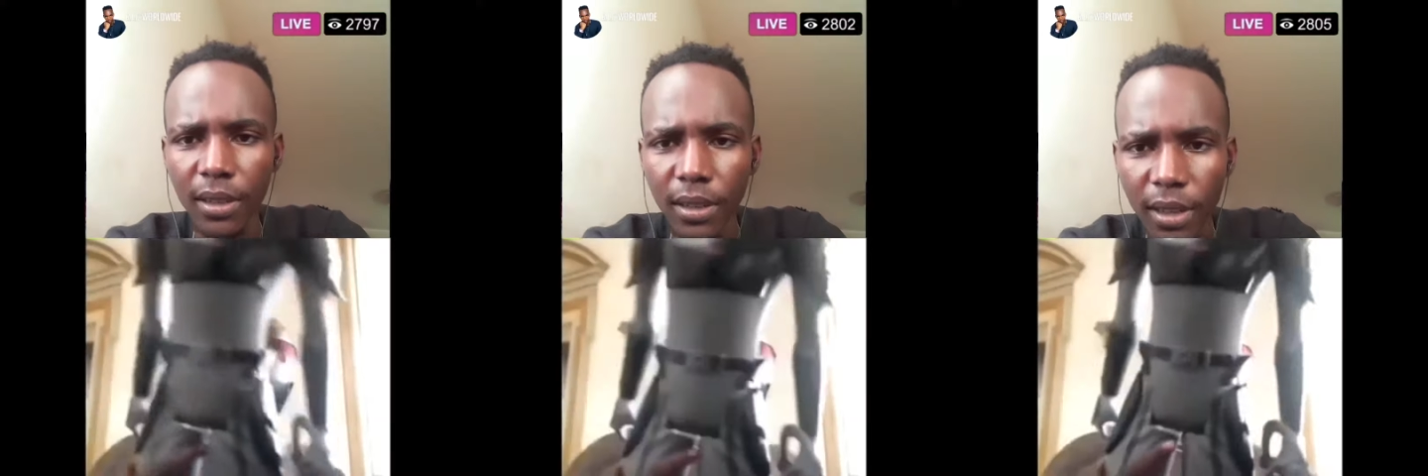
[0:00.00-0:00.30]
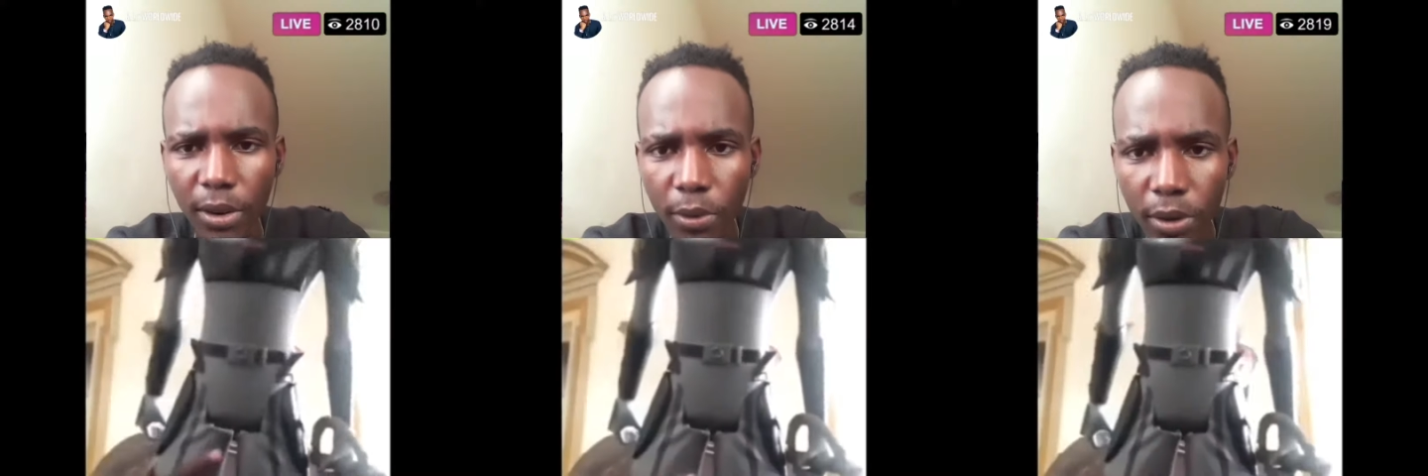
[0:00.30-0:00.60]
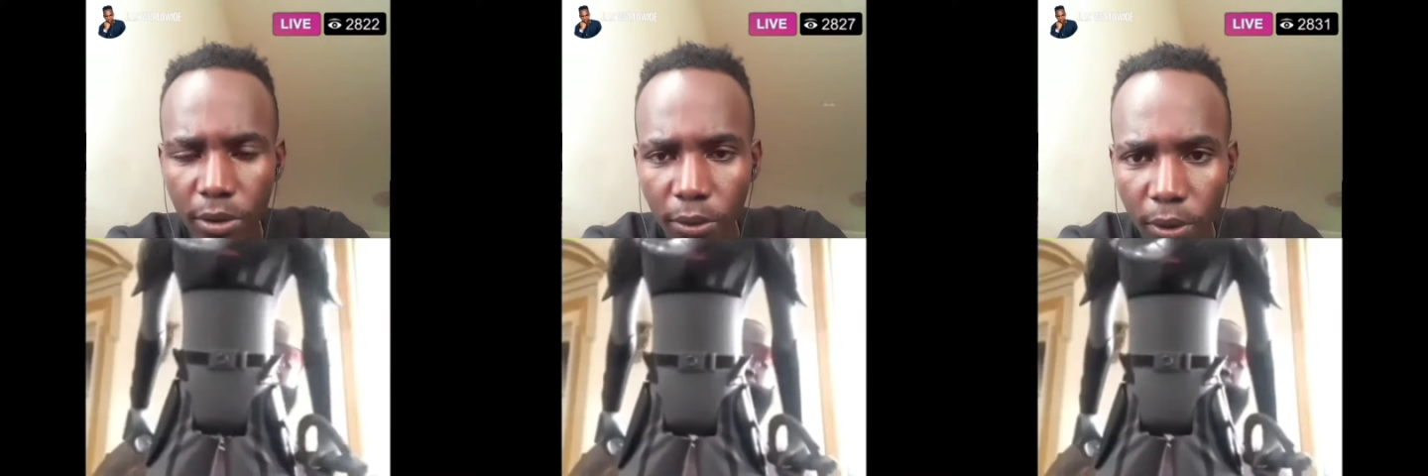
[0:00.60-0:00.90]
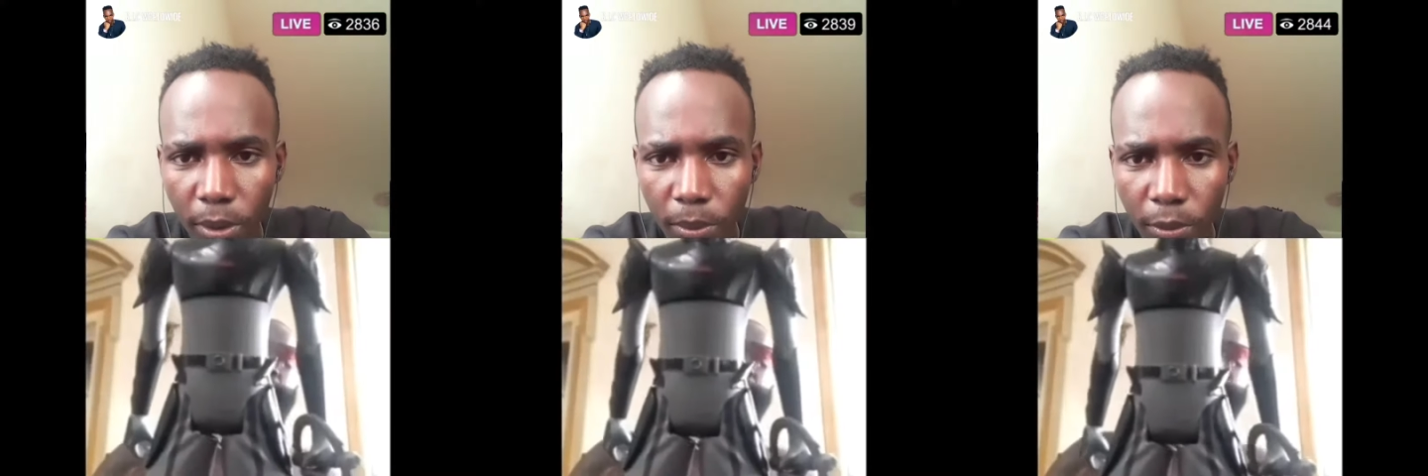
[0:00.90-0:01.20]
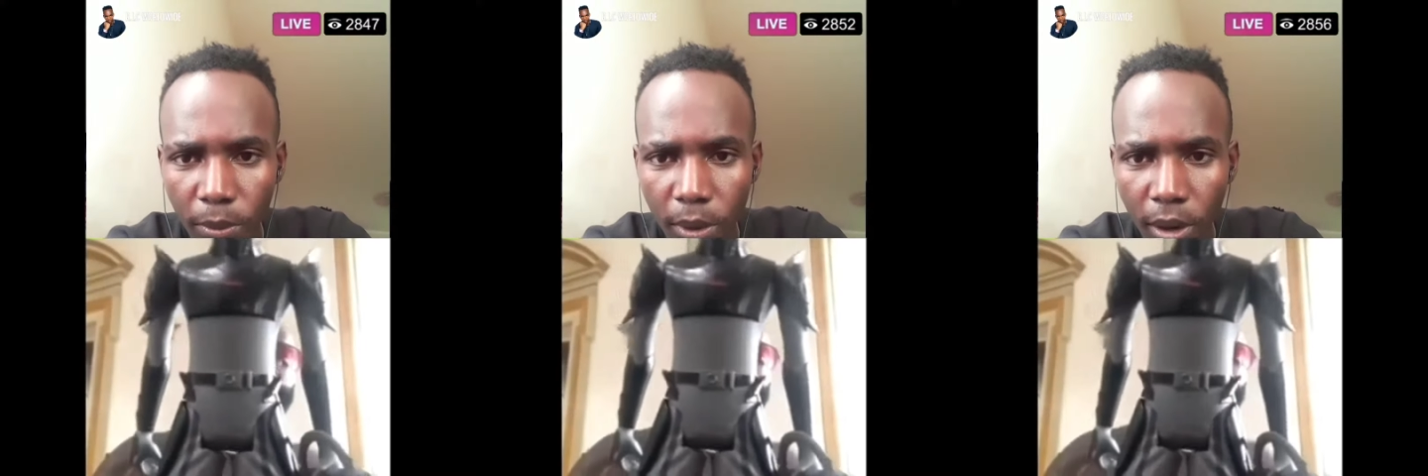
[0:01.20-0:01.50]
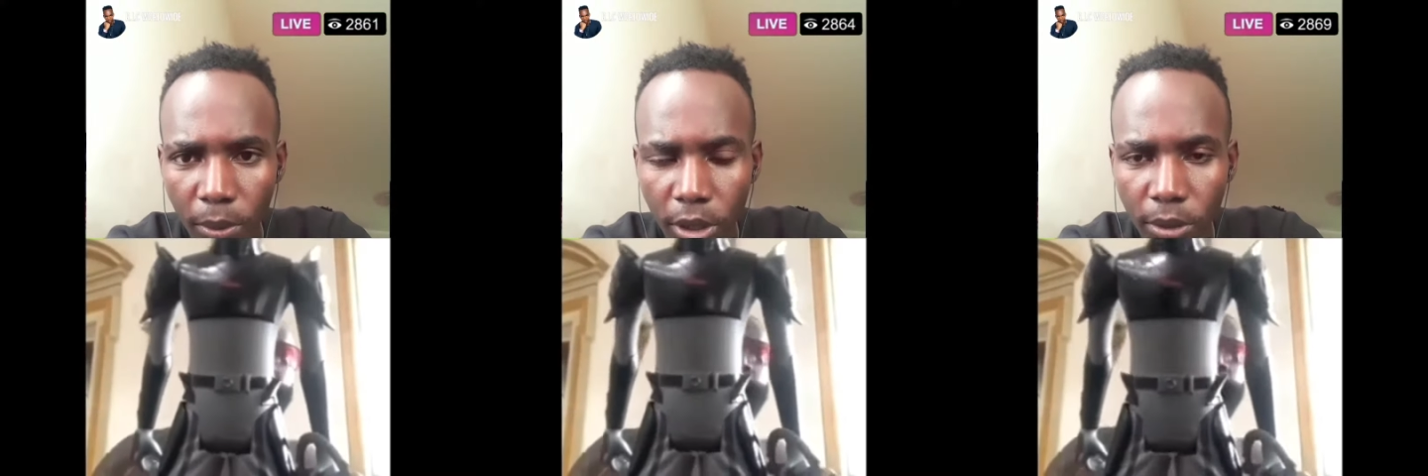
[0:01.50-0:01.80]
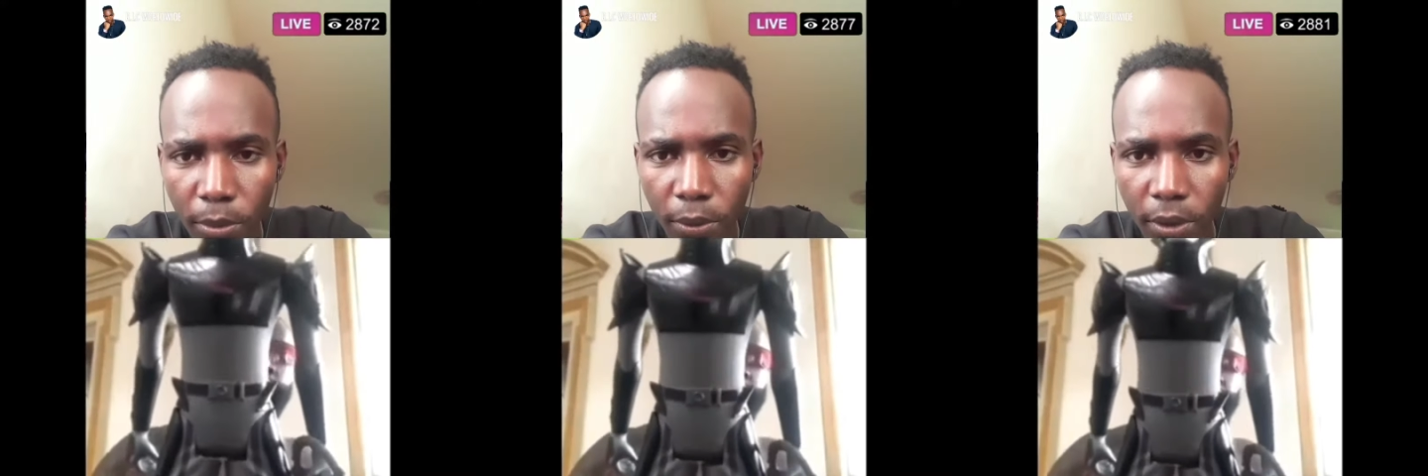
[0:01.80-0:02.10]
That one is from
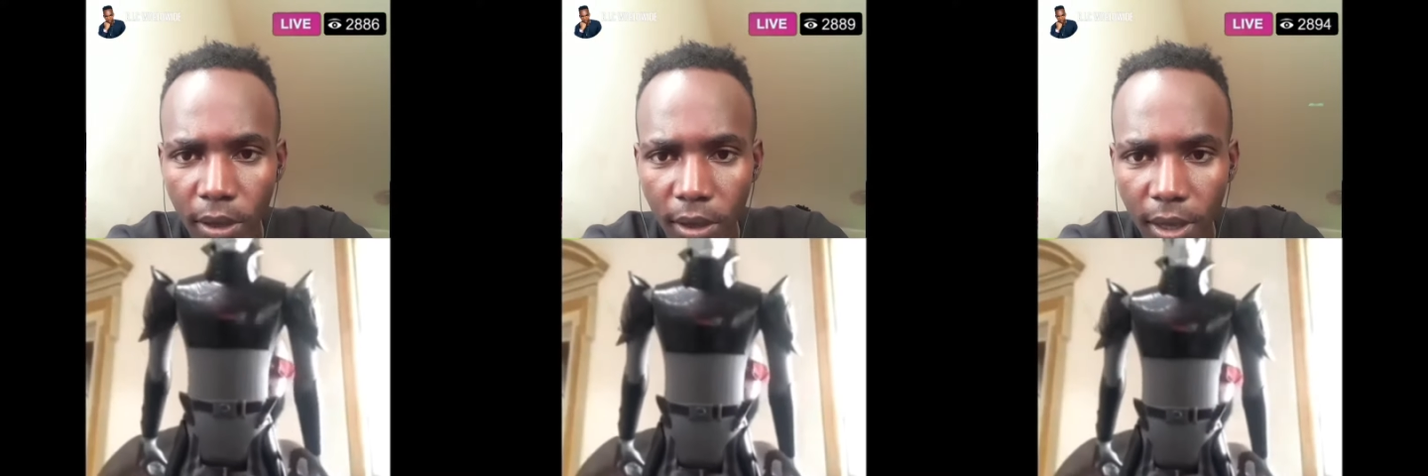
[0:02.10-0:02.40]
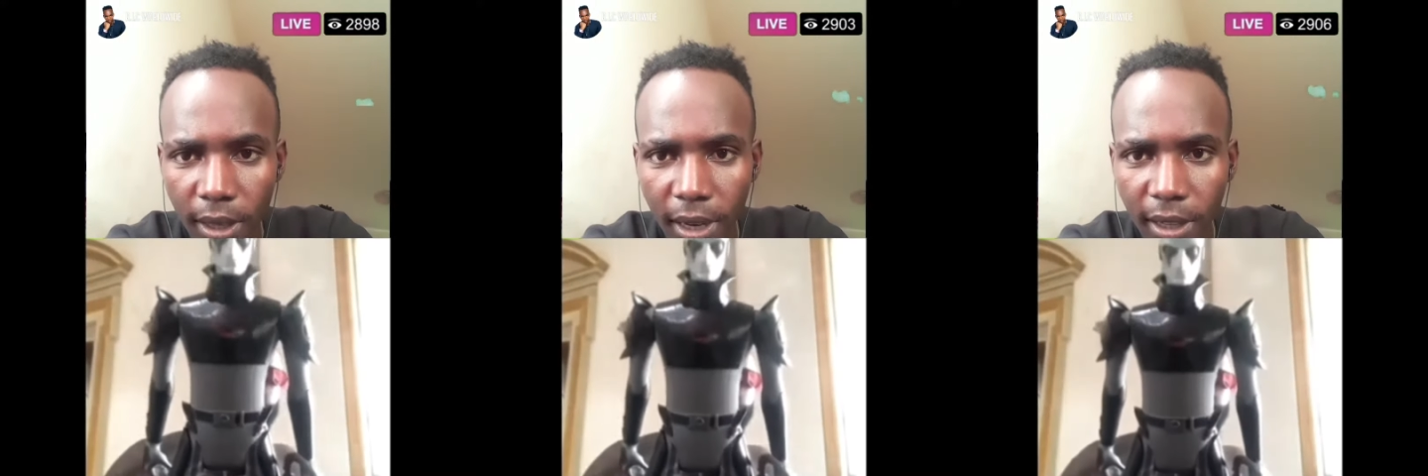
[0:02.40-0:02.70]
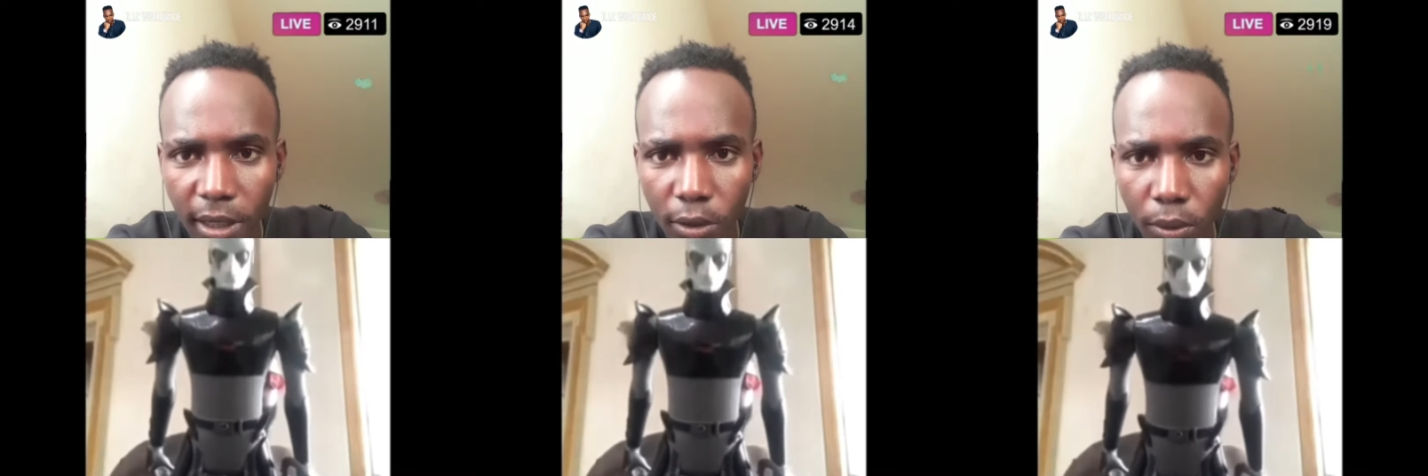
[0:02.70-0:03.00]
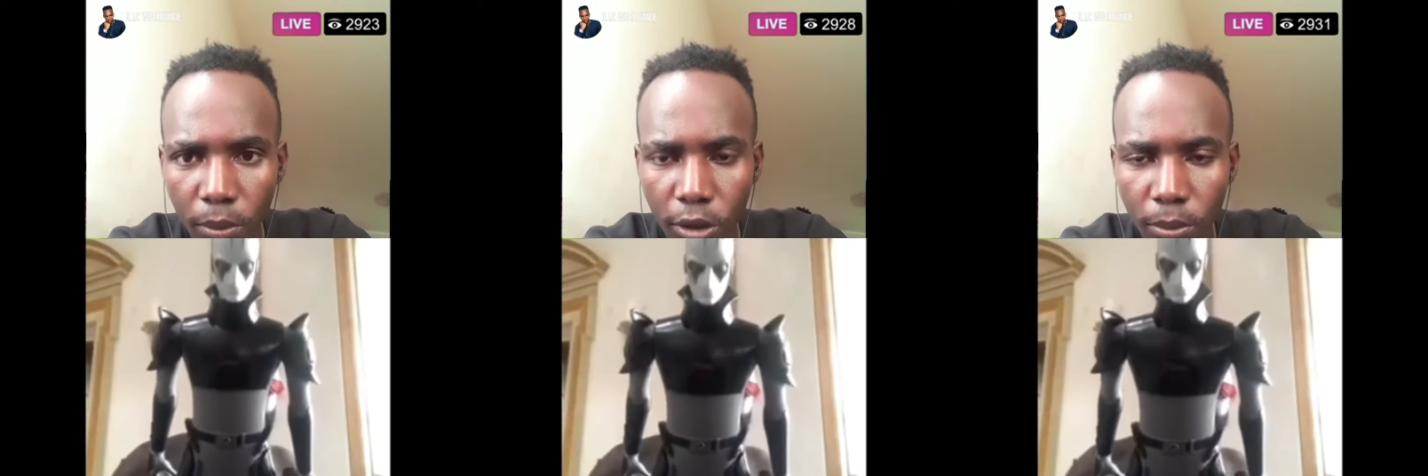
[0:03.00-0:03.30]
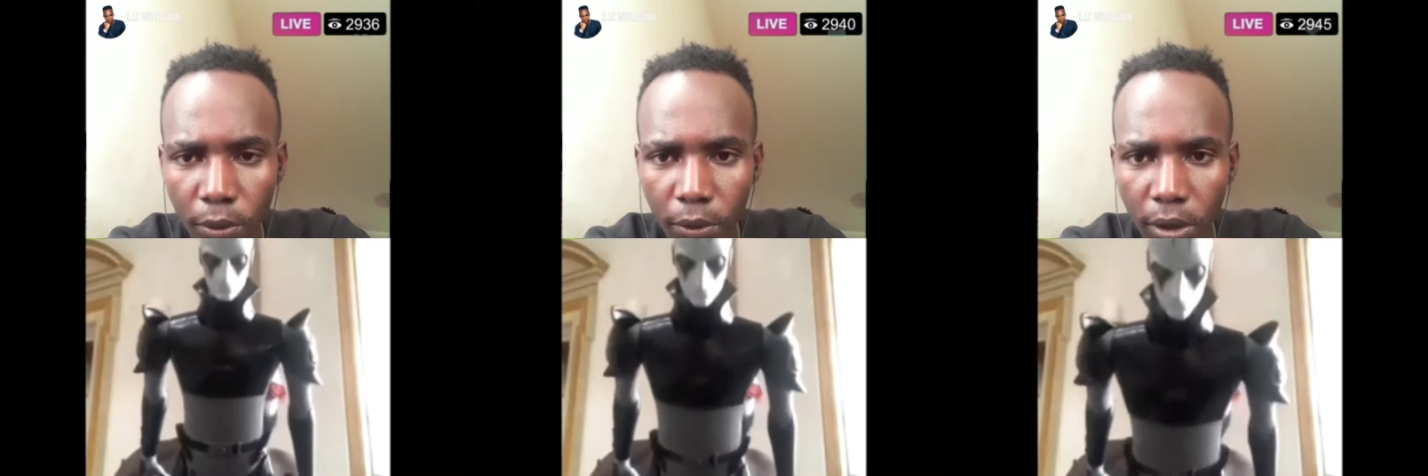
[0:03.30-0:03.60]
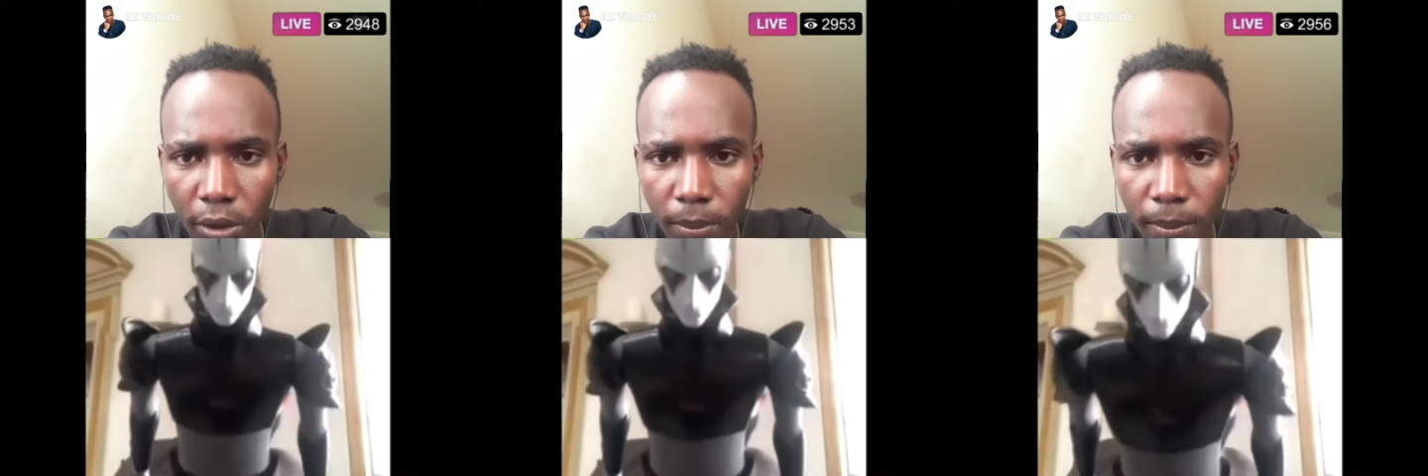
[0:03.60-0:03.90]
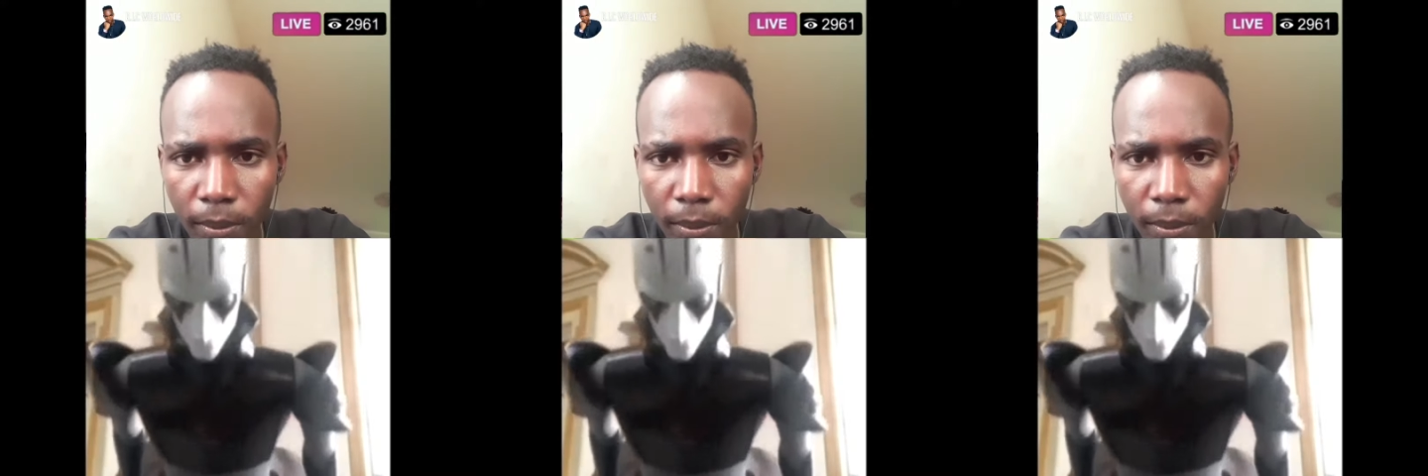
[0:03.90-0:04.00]
which movie? That collector is from which movie?